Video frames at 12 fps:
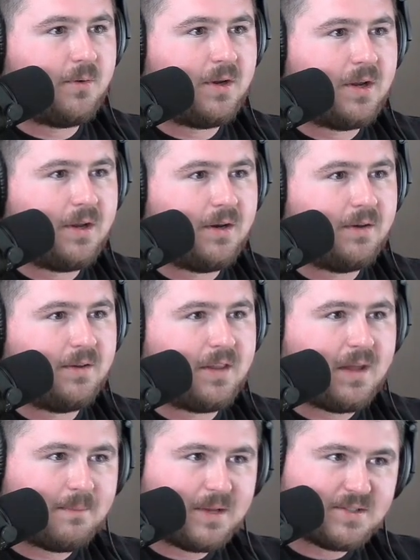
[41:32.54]
and
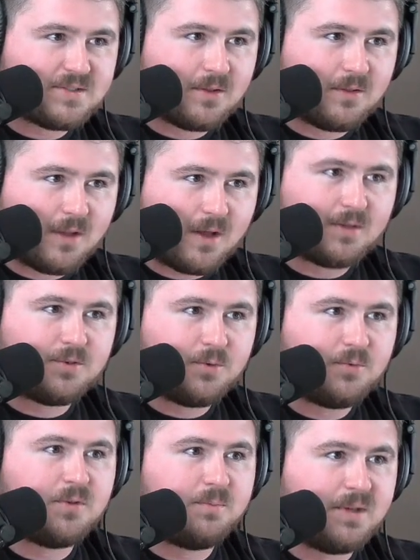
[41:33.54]
that means a lot
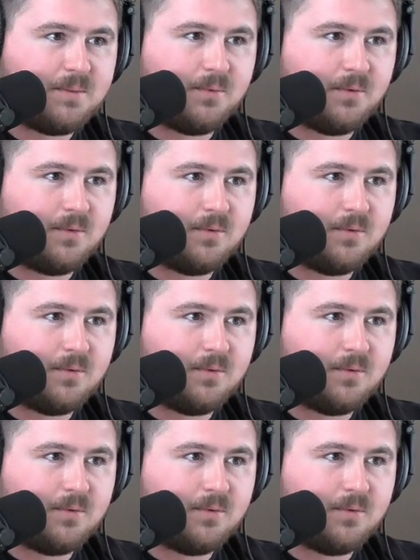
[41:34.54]
to the people.